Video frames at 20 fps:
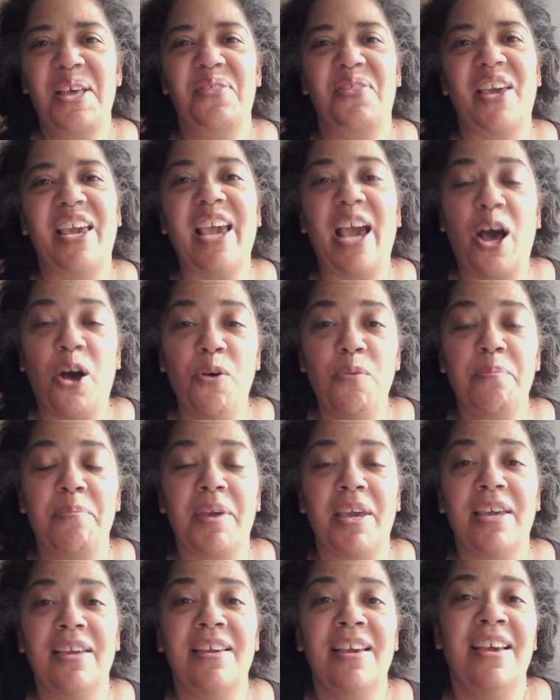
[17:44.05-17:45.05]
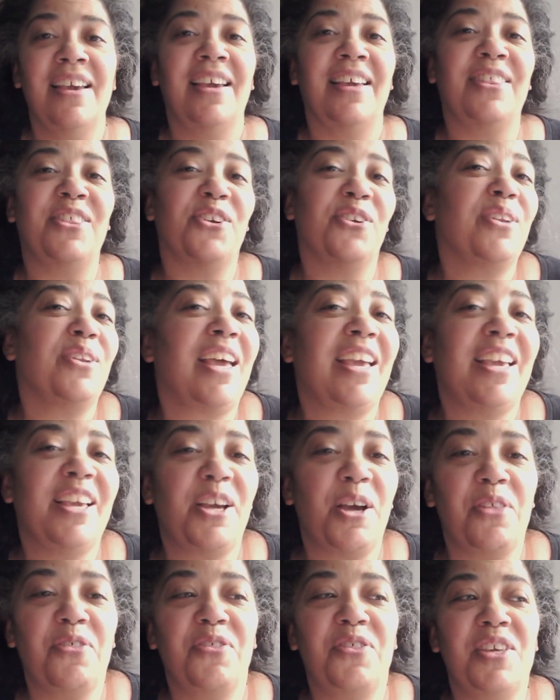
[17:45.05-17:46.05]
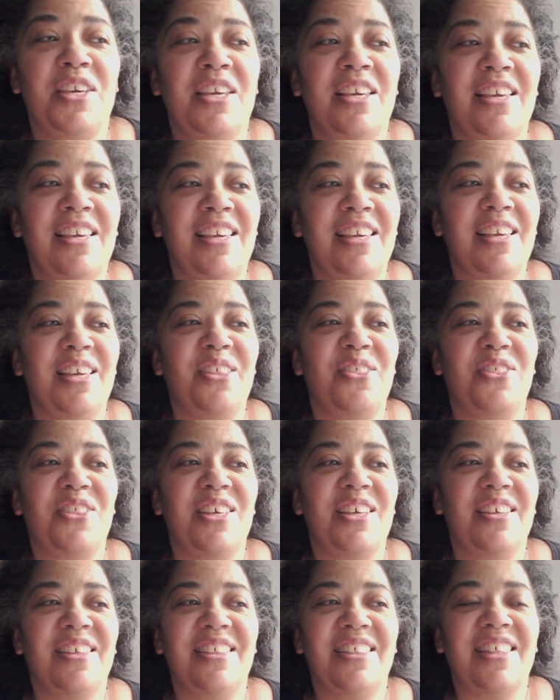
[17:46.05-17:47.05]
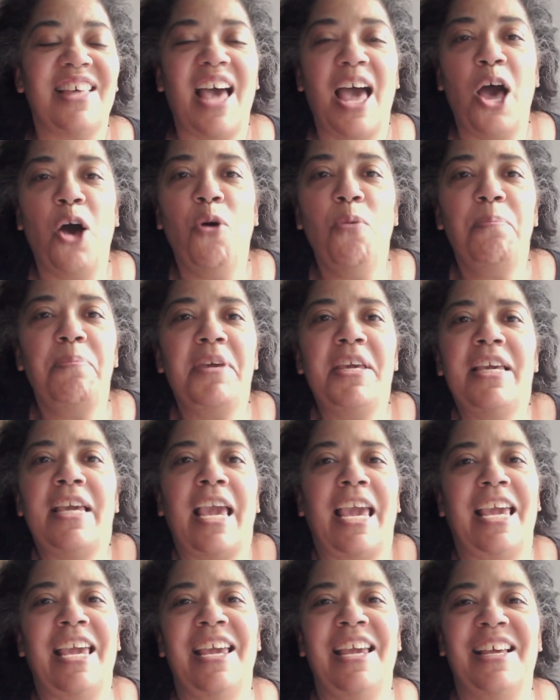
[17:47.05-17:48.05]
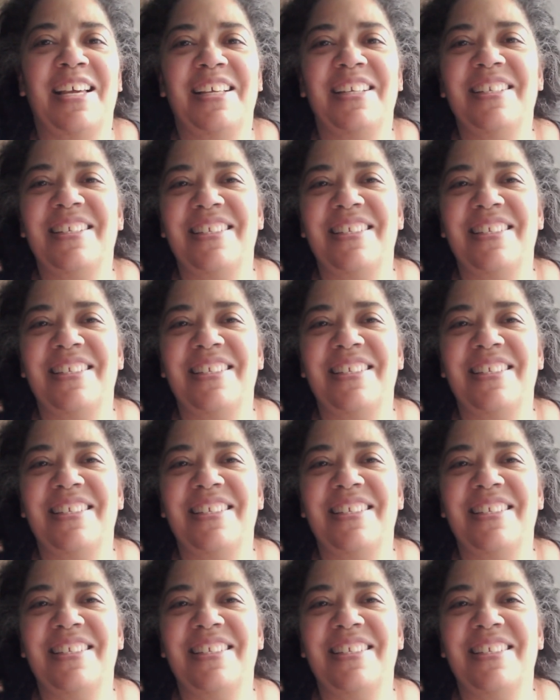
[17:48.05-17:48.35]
They help me. They're like the helping hand.